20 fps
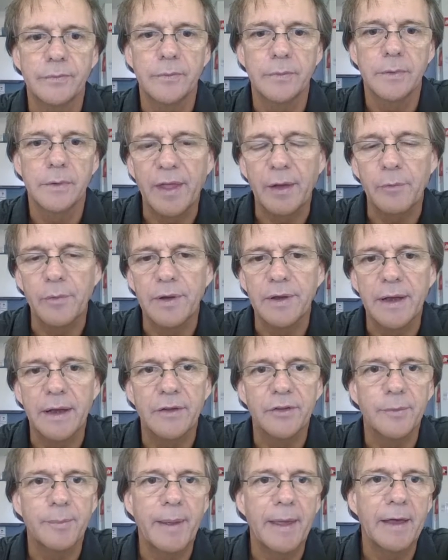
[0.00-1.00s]
I've got that
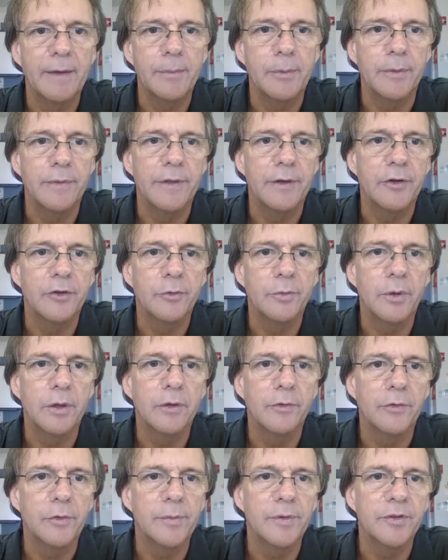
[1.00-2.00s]
written out as a PowerPoint there as
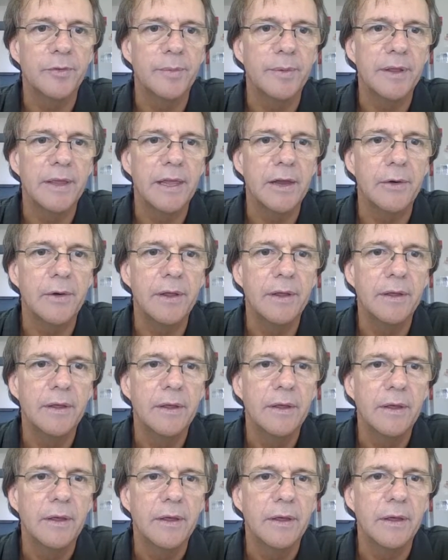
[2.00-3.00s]
well from Mr.
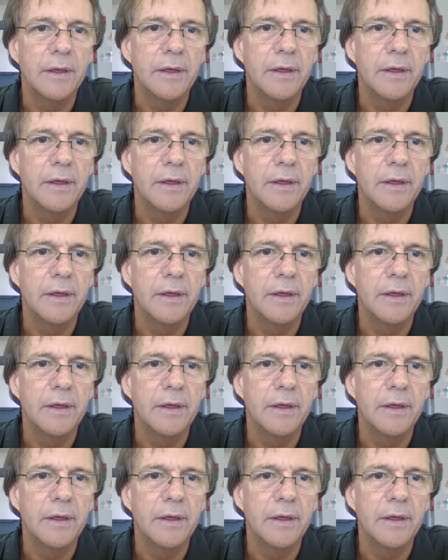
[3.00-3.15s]
McGarry.